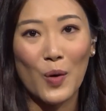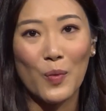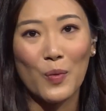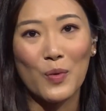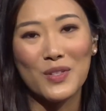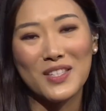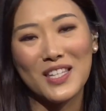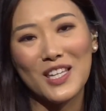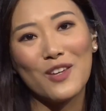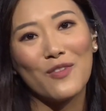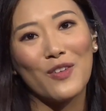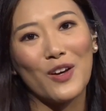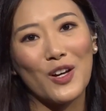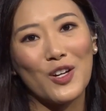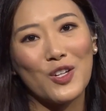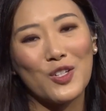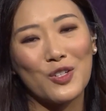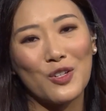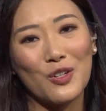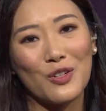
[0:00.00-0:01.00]
We'll see you very
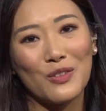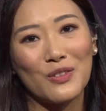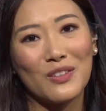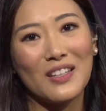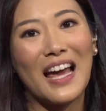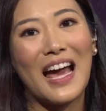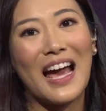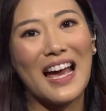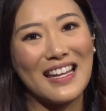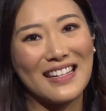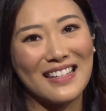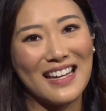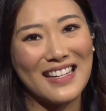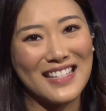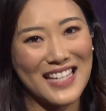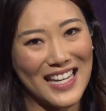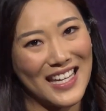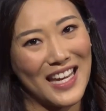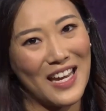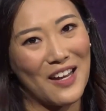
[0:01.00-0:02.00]
soon, and
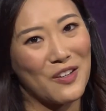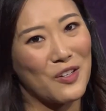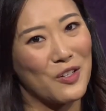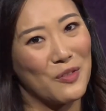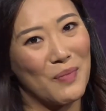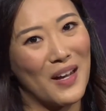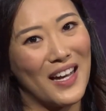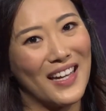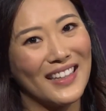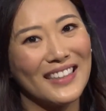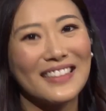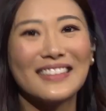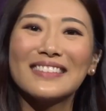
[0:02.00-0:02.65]
take care and goodbye.